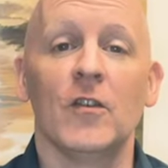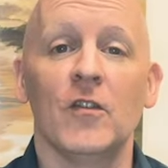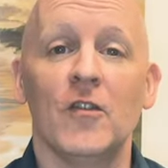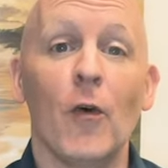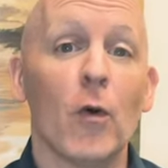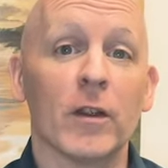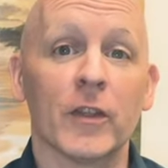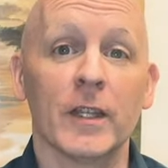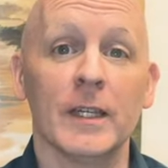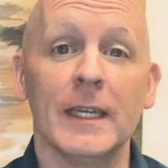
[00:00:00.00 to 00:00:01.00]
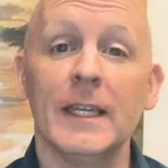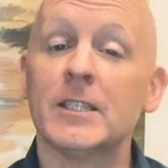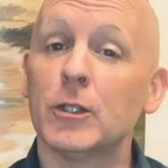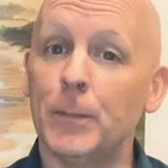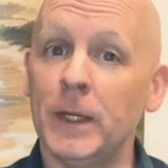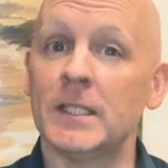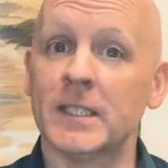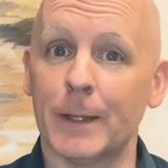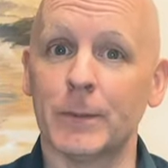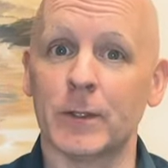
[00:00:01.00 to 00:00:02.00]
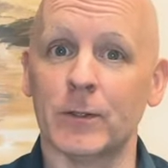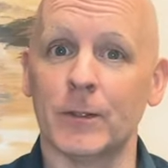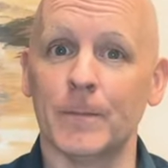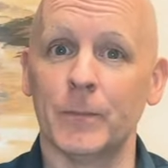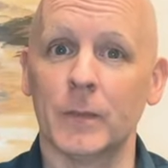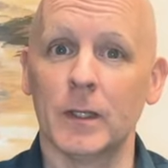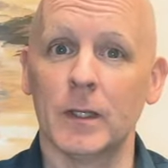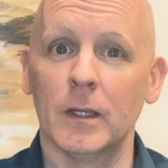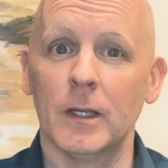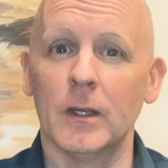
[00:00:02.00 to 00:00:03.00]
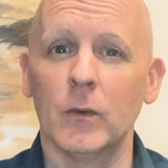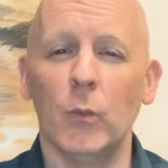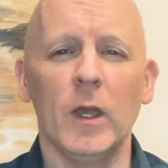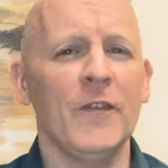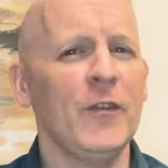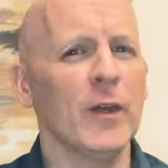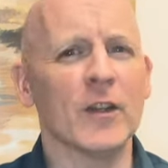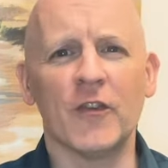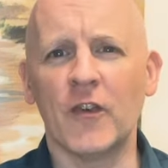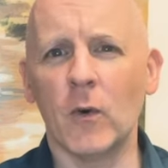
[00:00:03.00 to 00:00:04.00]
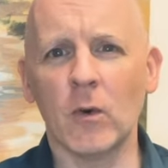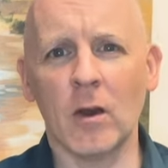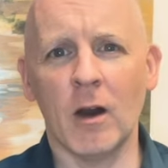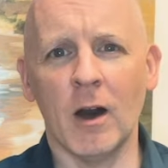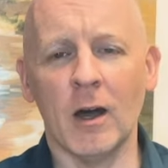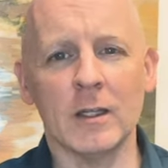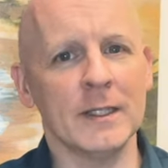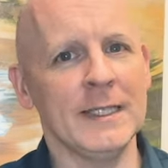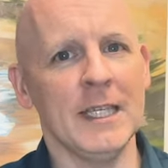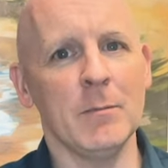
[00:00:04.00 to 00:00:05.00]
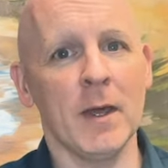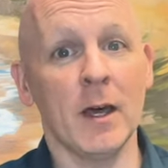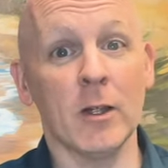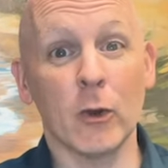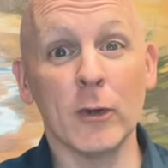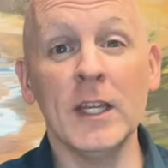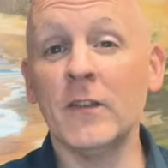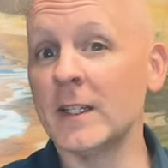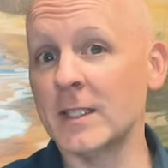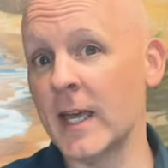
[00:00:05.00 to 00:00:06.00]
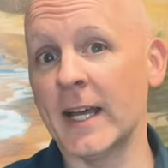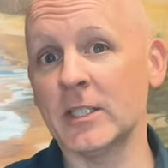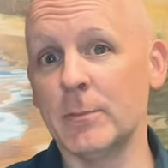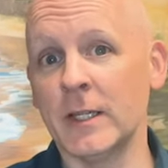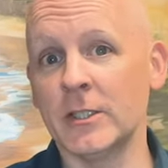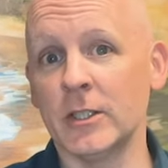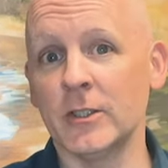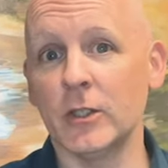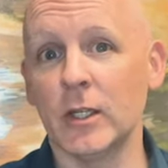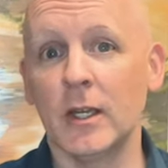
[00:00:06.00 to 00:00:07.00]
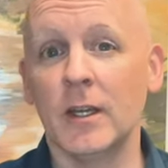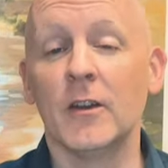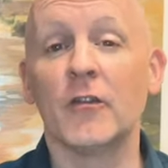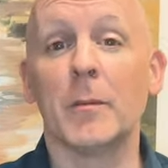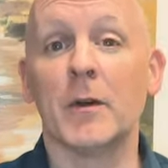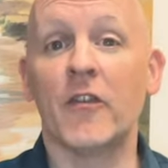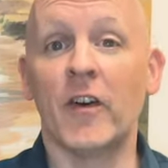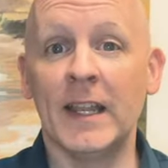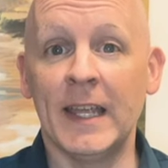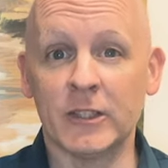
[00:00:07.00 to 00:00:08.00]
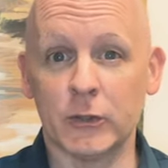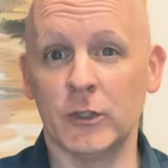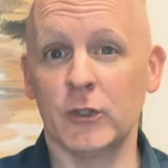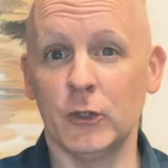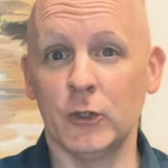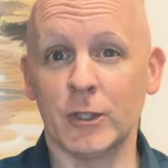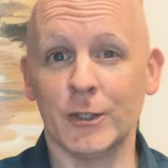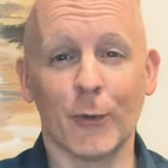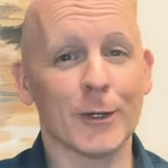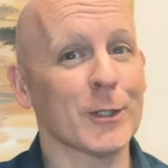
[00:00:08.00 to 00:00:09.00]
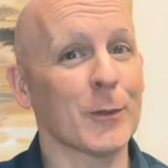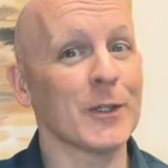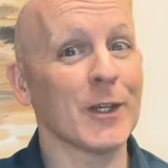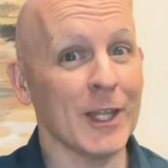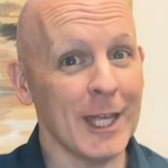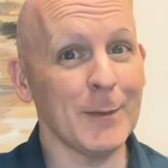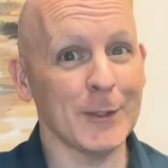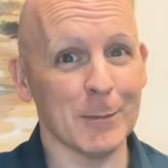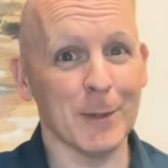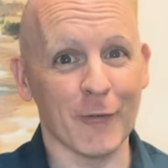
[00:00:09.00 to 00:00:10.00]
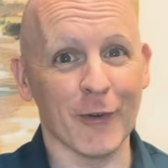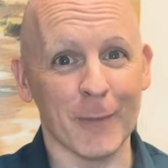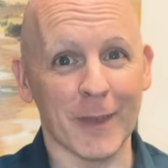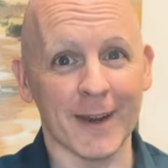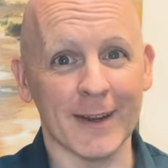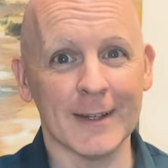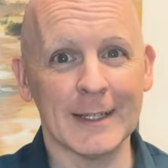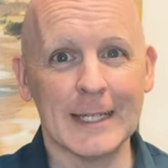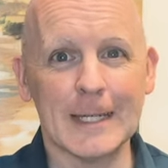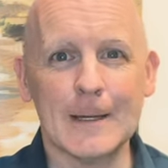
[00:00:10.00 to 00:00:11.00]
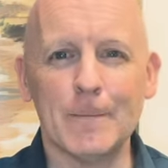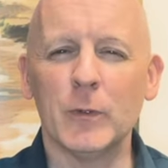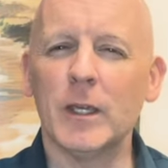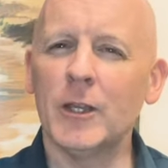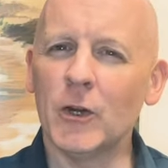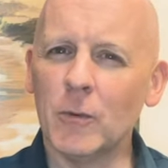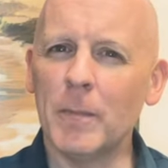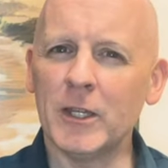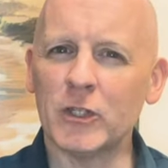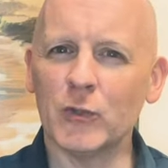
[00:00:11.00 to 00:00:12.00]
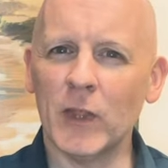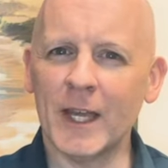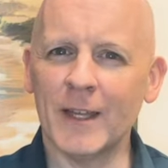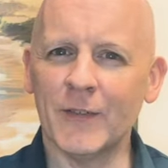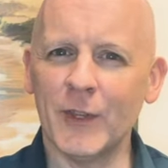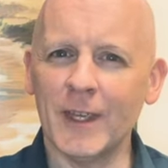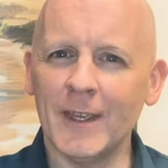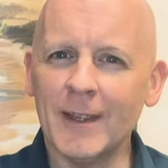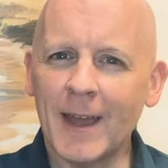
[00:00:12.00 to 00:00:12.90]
Fourth is to be skeptical. If you get a phone call, an email, or even a text message from a financial institution or someone claiming to be from there, you know, make sure that if the